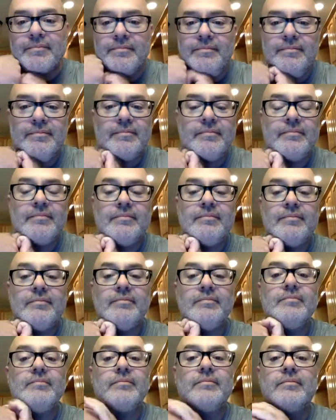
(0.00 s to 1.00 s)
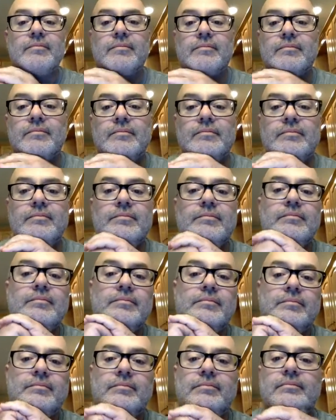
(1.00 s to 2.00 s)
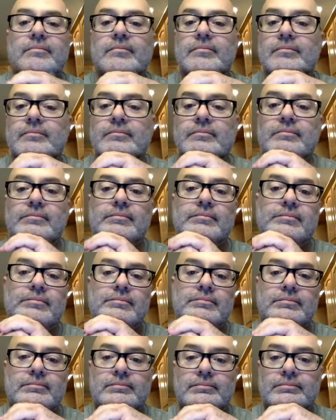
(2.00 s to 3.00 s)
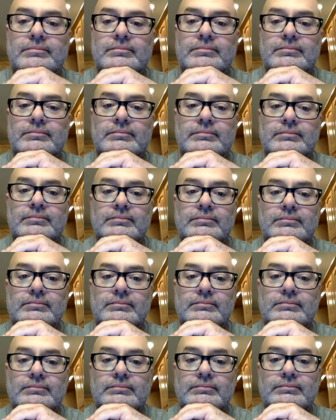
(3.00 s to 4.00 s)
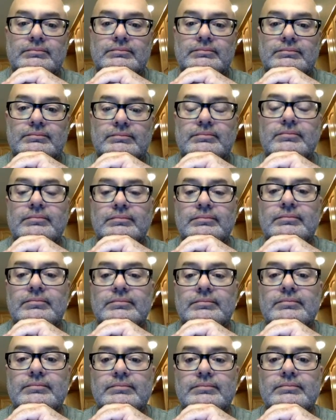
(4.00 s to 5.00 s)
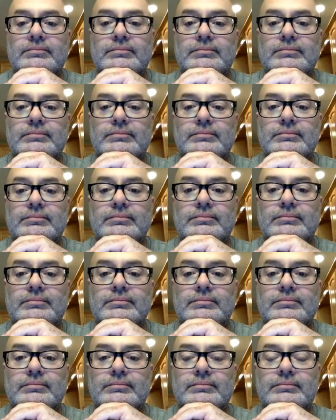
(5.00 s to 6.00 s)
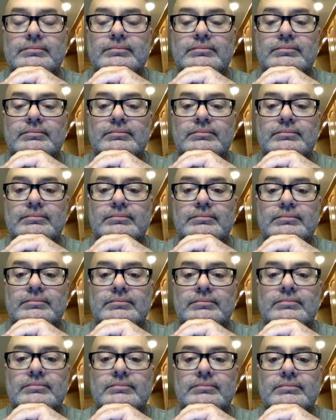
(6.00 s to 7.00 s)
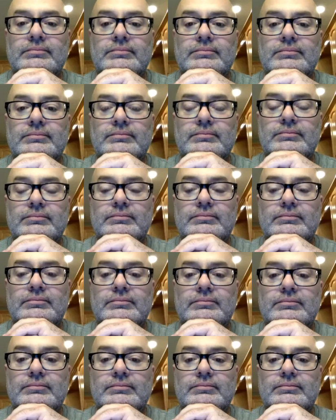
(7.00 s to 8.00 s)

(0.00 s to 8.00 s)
This person isn't speaking.